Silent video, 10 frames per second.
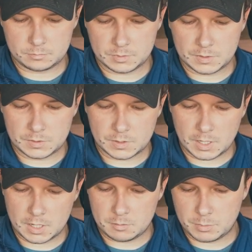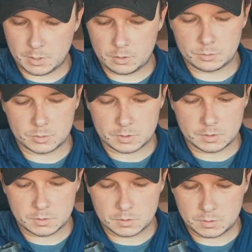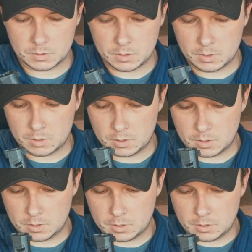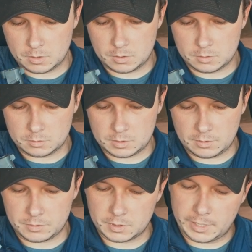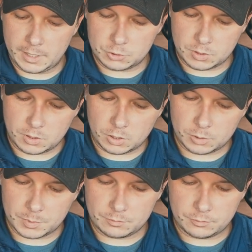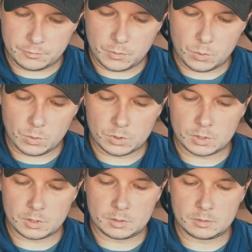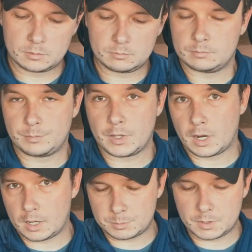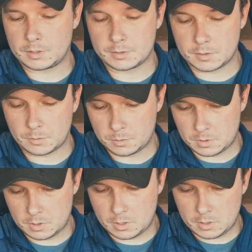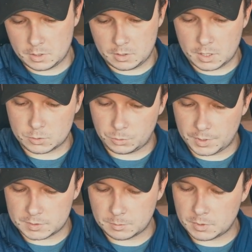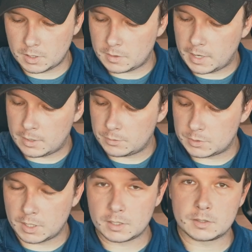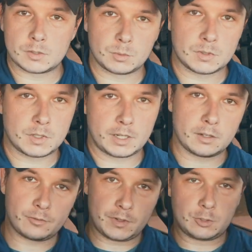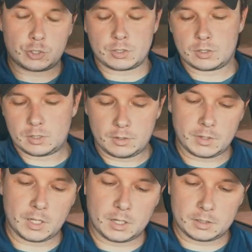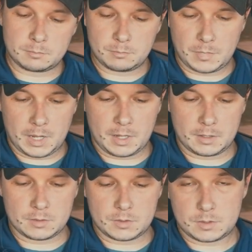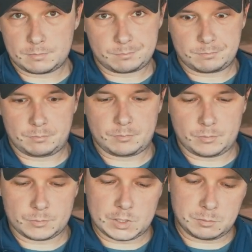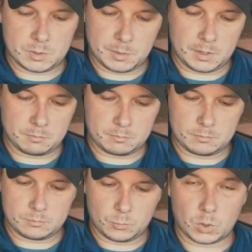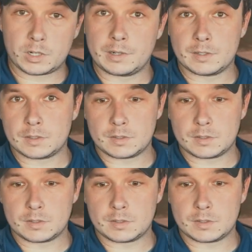sight post is definitely catching carbon for the optic, so that's cool. That's something that they advertised was like a feature of the gun, and seems to be working as